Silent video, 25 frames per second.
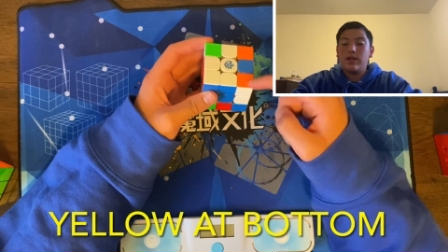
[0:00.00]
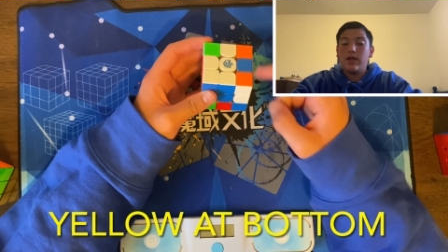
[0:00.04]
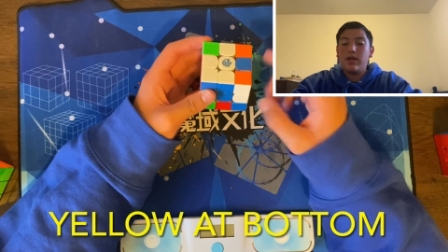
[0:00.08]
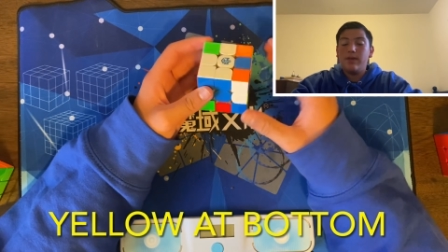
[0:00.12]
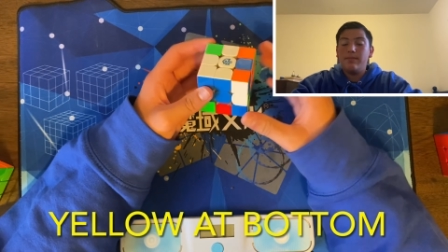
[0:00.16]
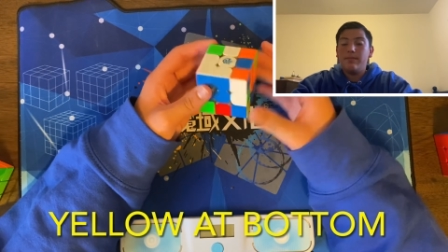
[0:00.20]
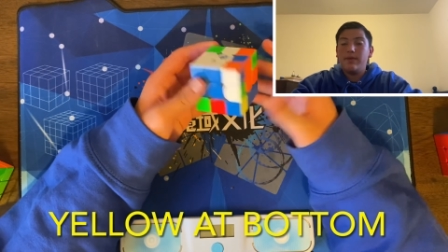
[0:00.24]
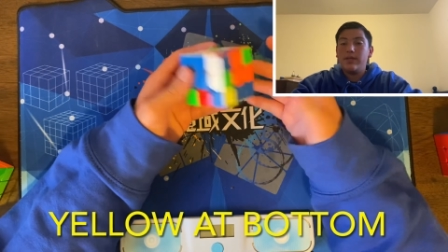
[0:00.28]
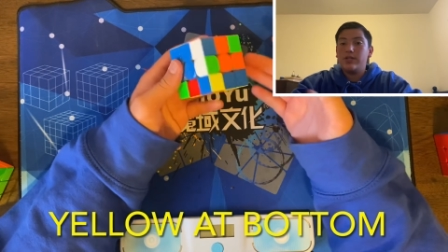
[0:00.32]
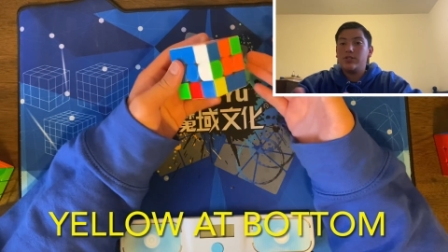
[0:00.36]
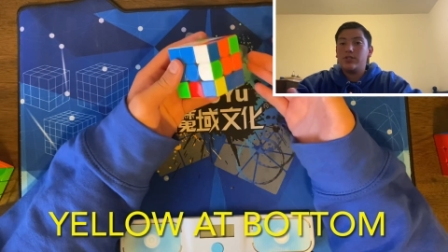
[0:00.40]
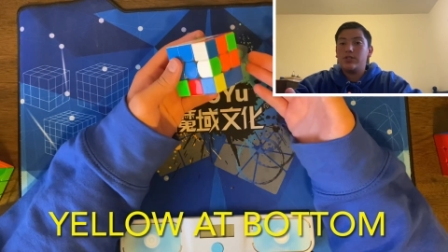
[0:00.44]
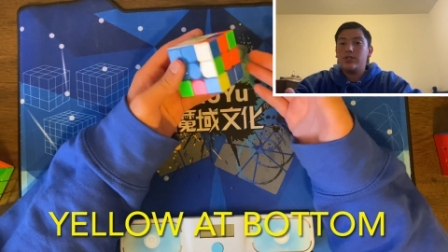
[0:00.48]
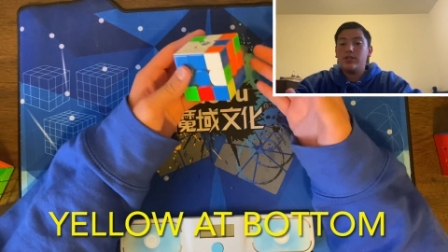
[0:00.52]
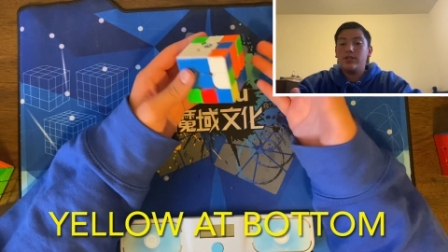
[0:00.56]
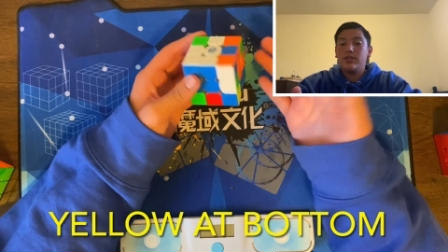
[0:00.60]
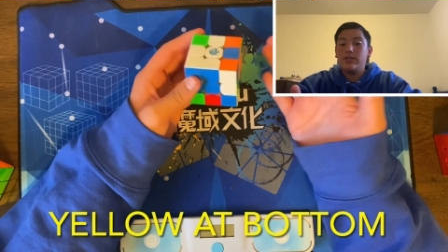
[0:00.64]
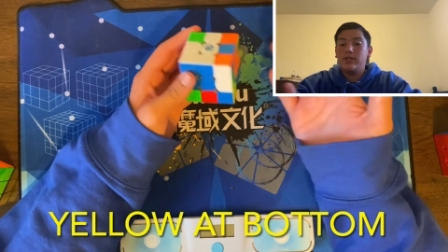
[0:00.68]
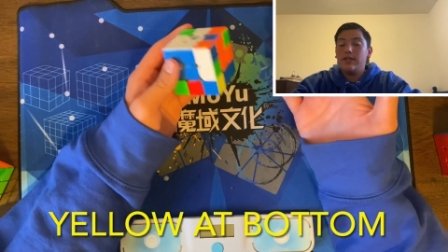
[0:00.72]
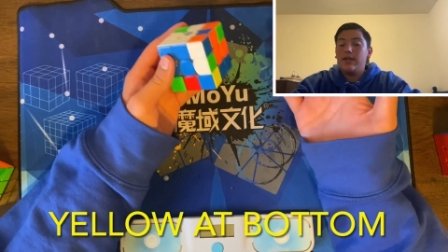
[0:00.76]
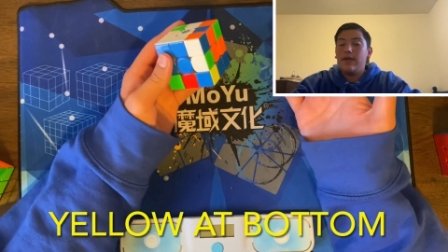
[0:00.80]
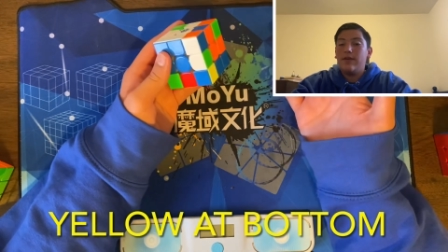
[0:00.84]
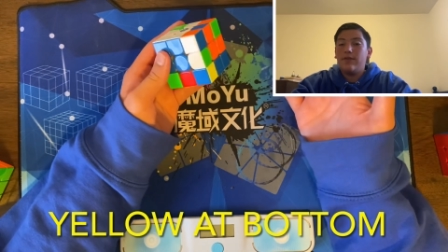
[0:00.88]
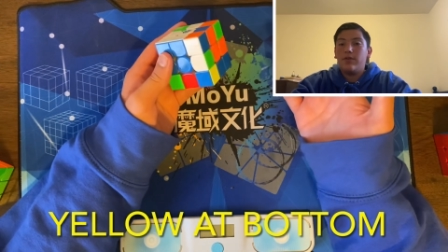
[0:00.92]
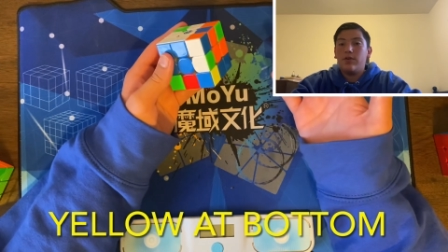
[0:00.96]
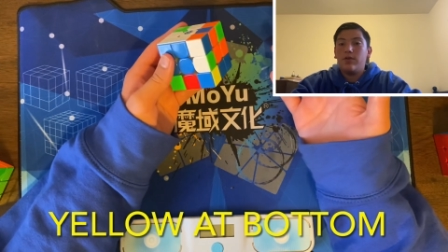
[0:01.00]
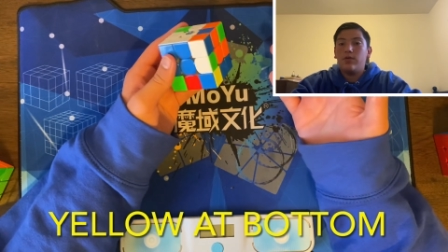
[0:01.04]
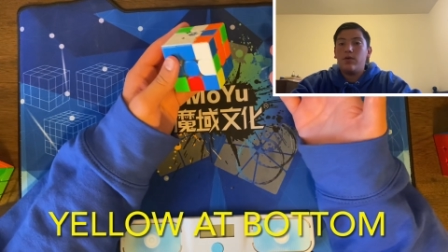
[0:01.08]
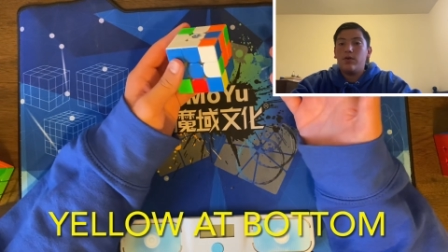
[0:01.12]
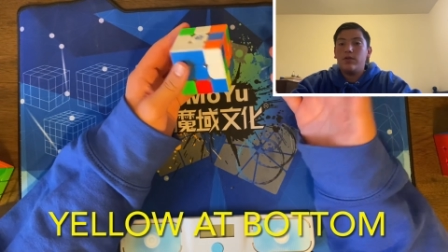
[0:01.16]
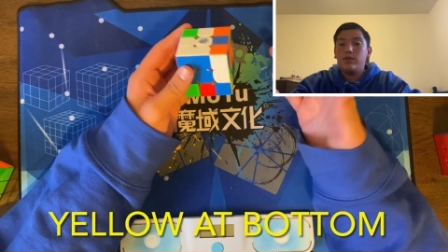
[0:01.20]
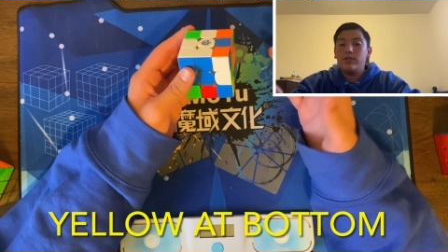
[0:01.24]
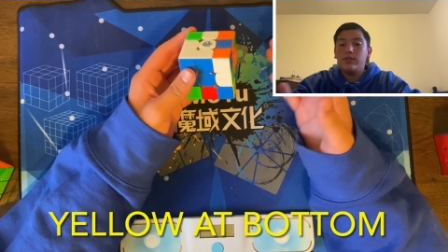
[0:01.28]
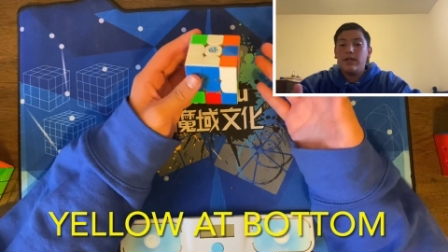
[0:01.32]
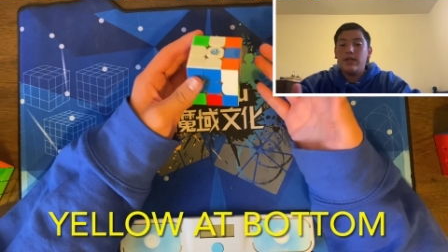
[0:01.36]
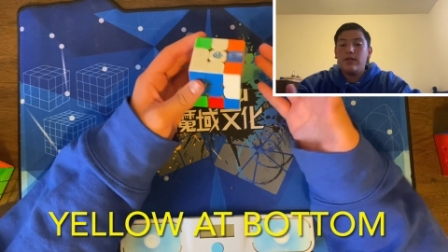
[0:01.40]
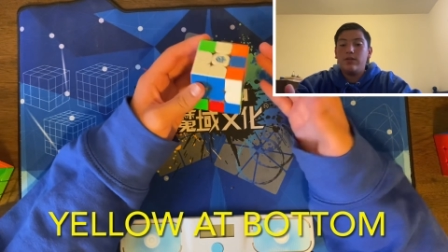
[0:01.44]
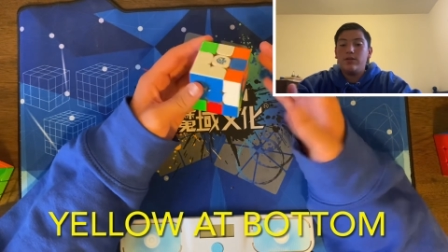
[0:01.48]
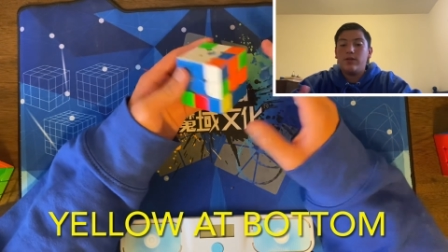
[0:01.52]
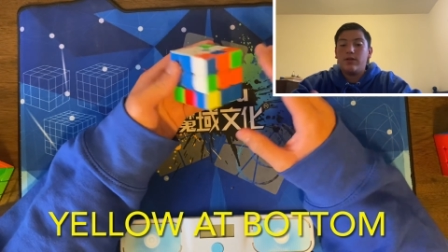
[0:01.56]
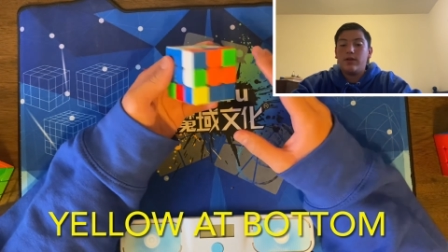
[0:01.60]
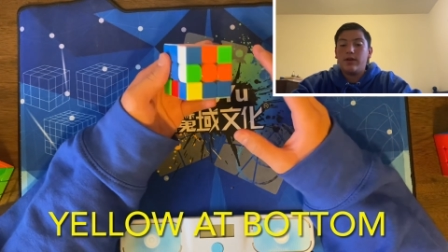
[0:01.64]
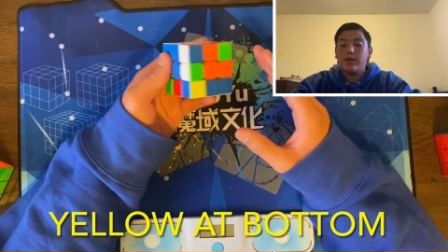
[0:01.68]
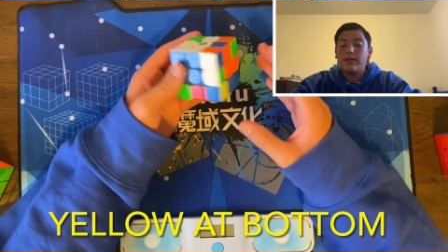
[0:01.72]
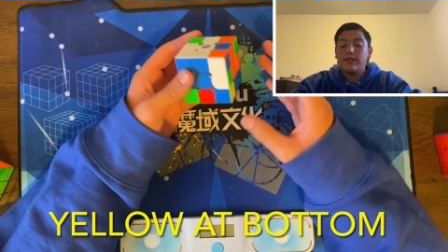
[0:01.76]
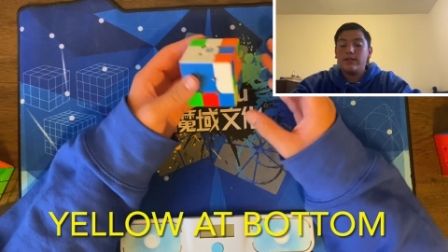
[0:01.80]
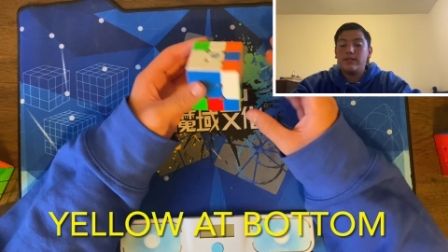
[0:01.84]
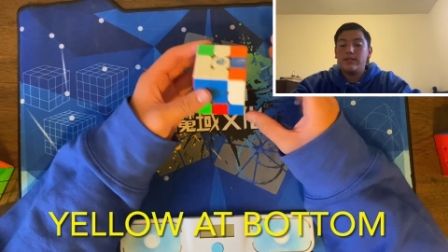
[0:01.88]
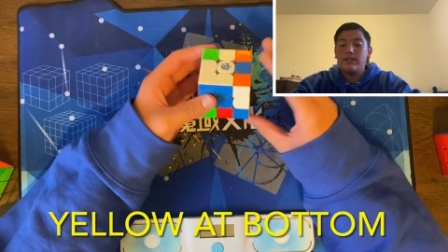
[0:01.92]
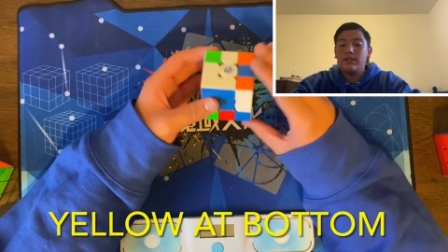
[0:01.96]
Make sure to never rotate during
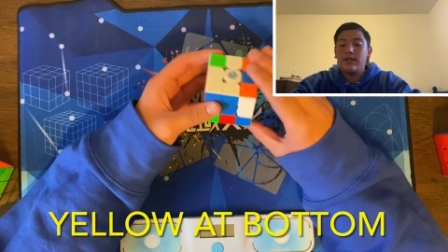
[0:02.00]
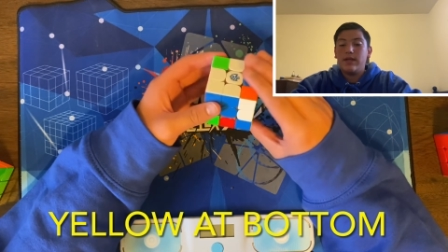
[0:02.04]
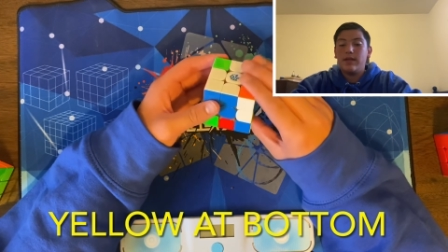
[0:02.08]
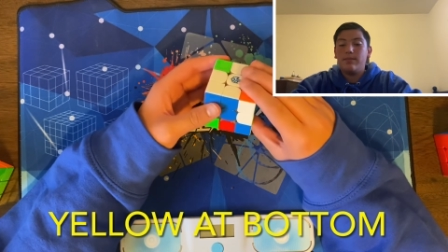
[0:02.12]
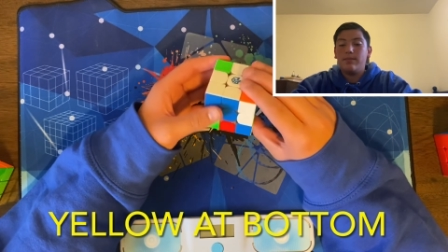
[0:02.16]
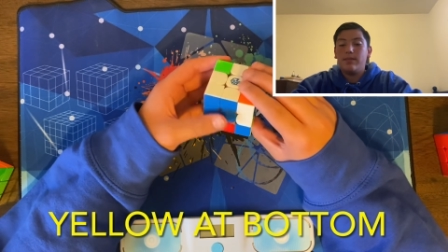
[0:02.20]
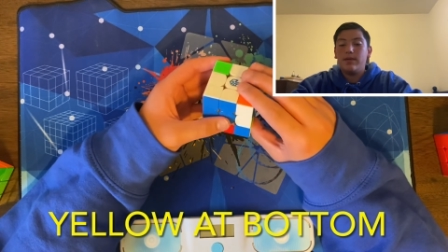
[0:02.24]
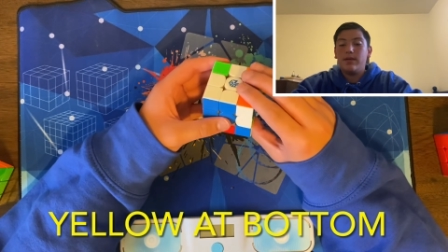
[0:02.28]
this step,